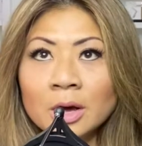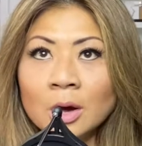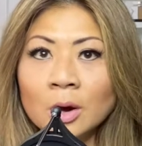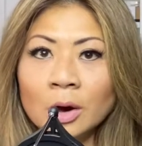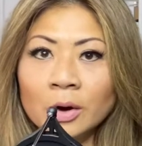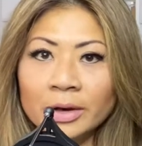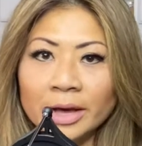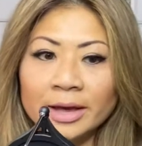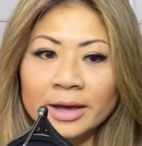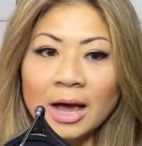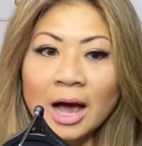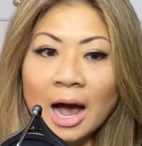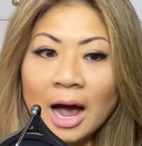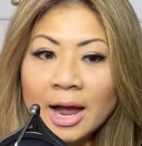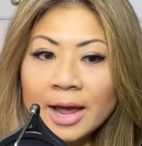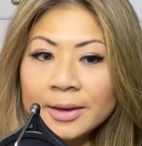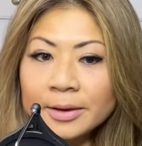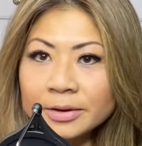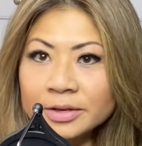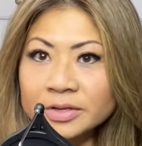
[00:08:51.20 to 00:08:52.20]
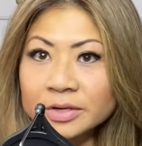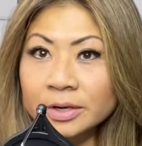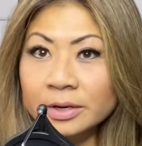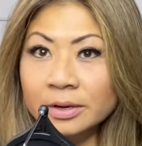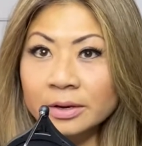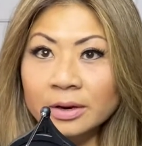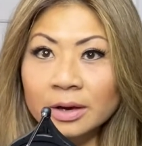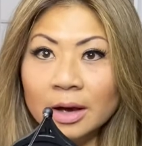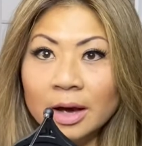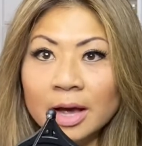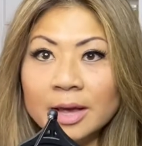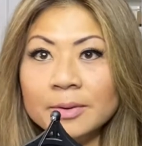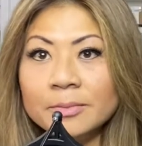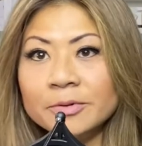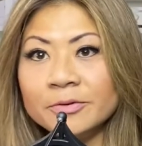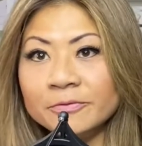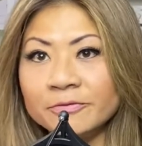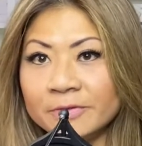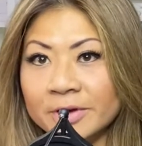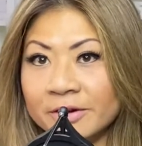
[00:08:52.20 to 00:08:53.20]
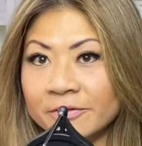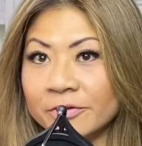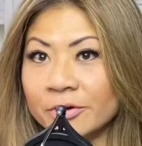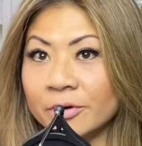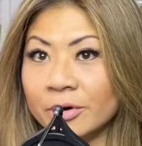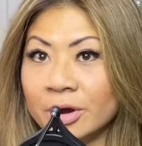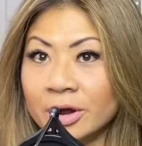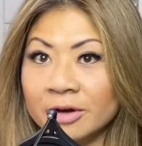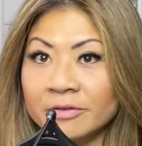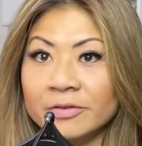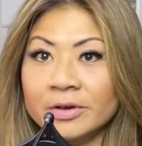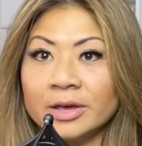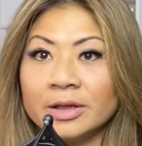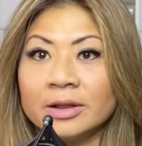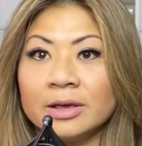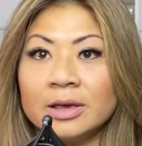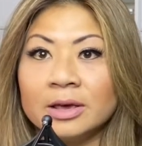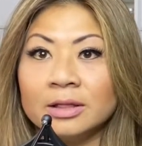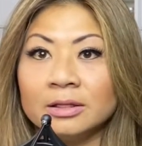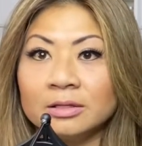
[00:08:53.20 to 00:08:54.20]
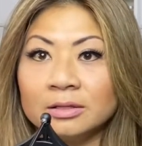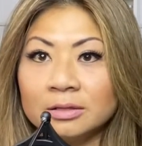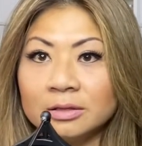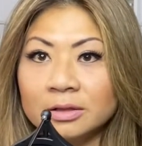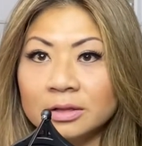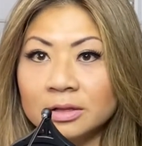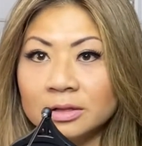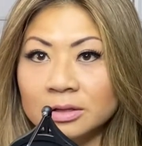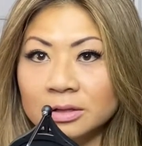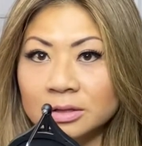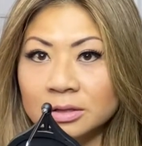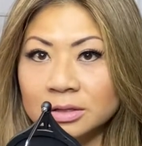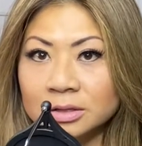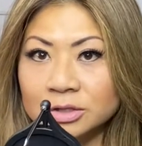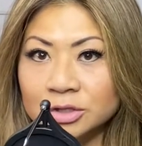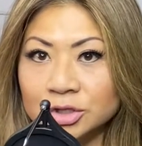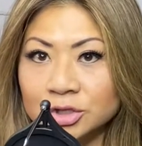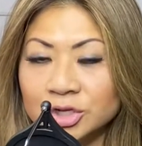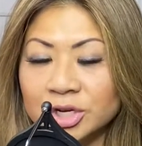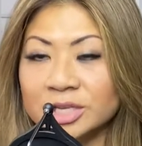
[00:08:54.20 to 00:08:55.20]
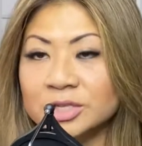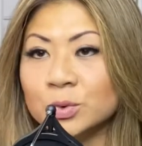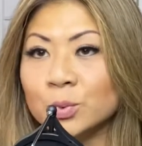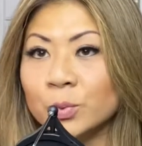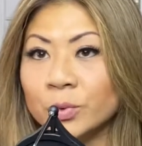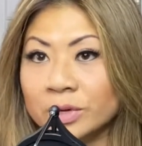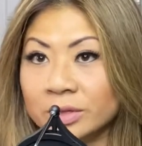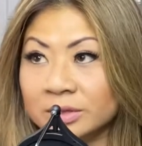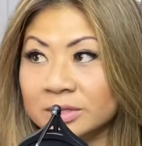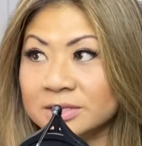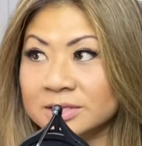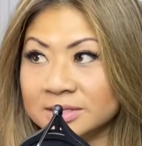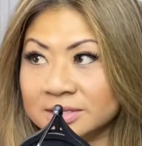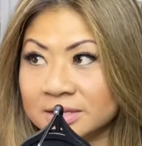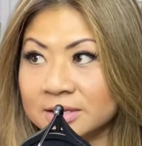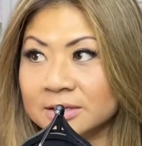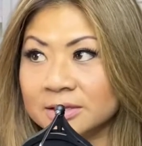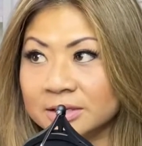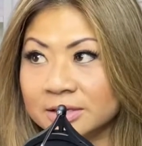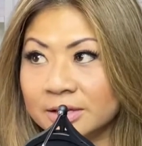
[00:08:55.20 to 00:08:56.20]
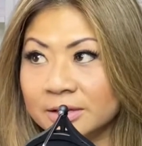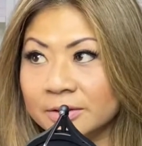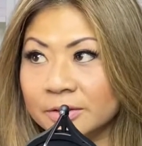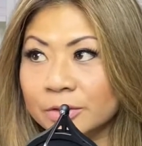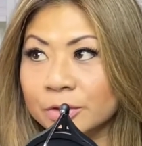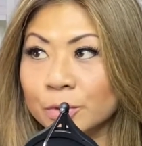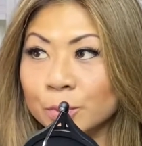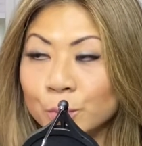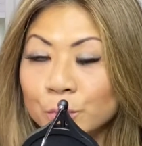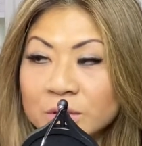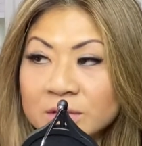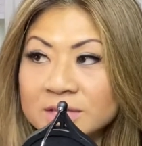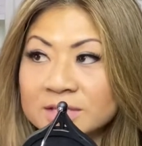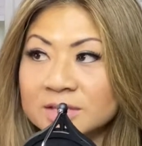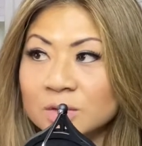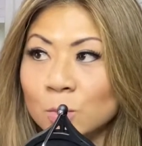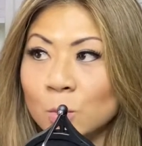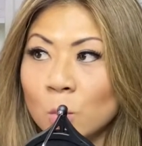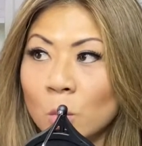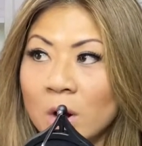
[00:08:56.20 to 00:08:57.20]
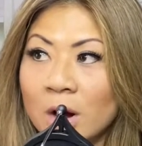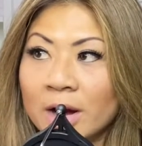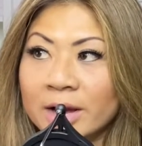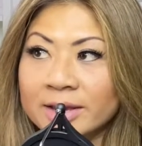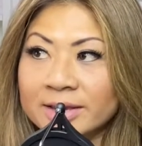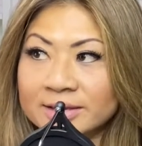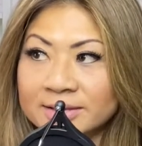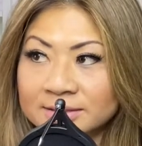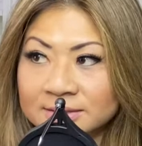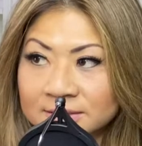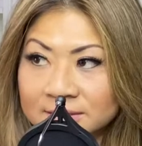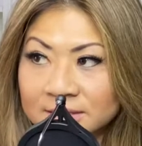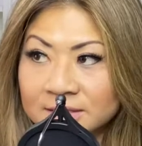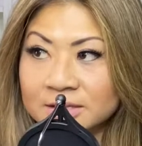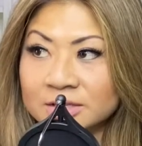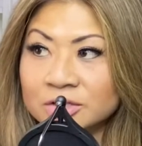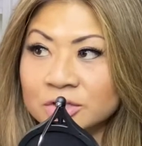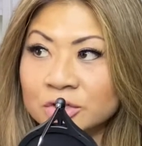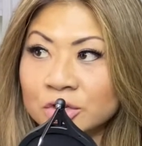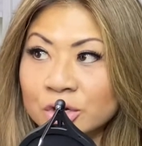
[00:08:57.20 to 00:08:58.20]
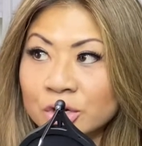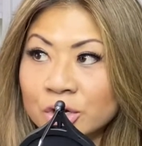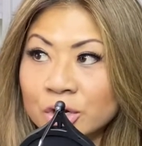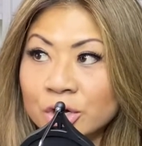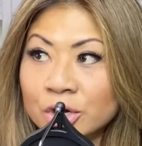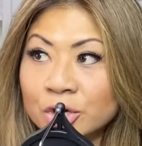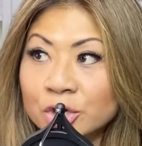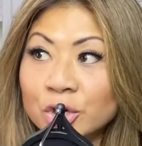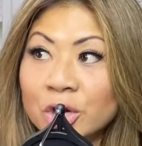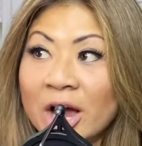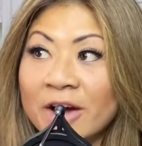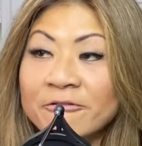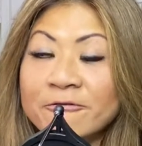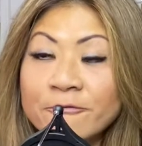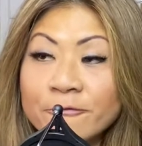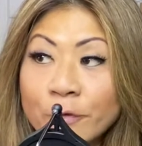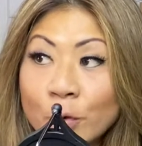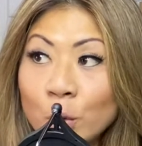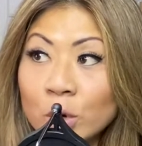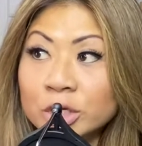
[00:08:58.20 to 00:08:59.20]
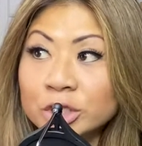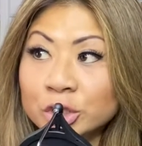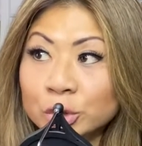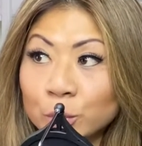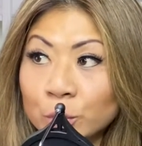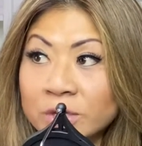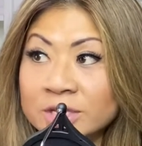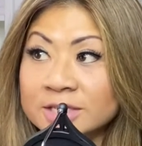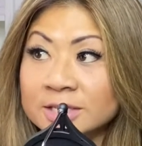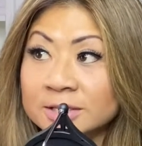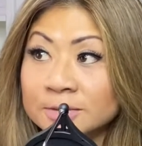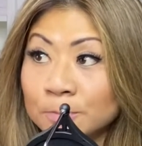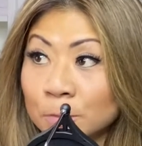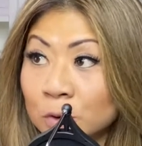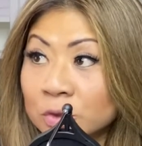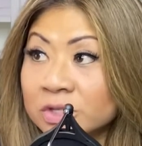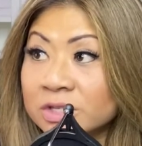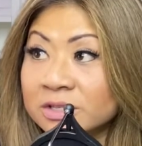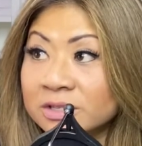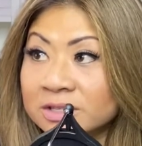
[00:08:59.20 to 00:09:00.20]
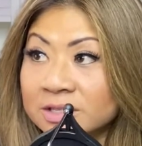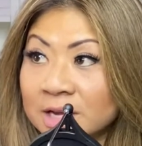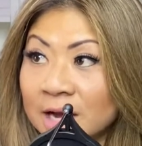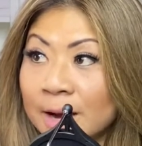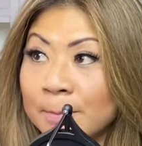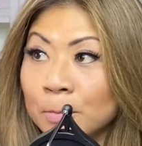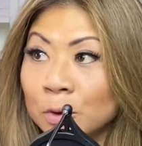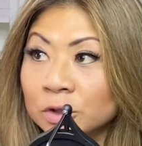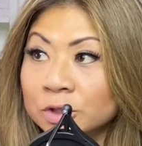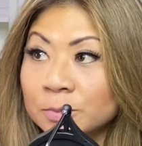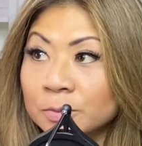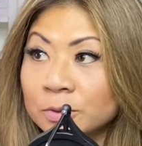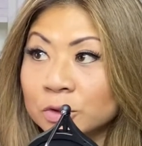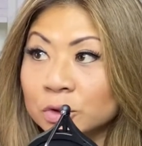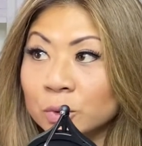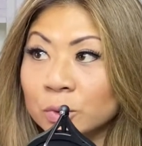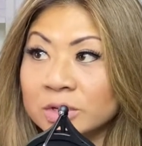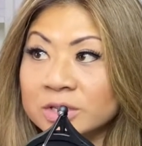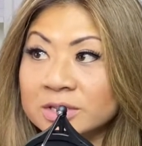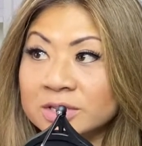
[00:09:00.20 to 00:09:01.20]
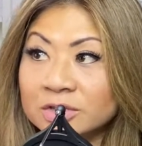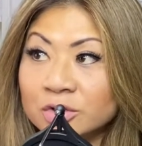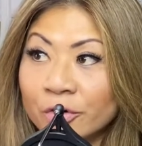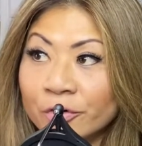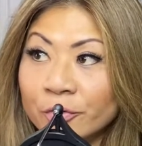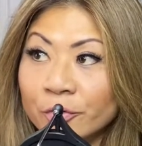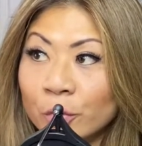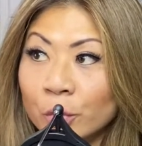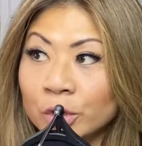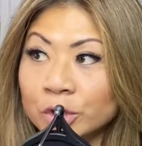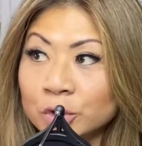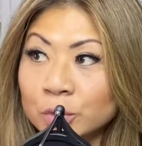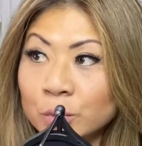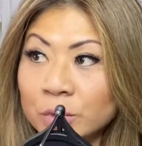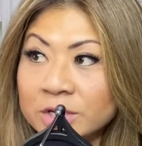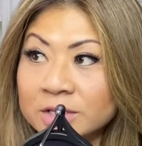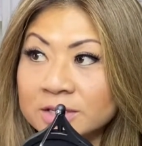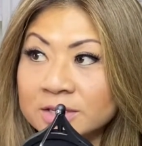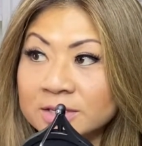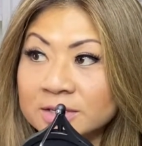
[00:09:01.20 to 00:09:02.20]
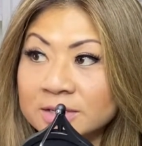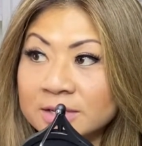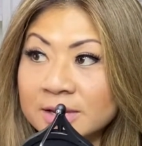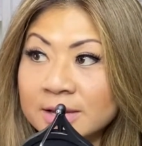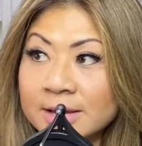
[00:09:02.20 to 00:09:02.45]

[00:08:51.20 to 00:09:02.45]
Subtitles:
Okay, I am in favor of it just realistically. The reason why is this. You got 4 choices most of the time. Multiple choices are 4 choices.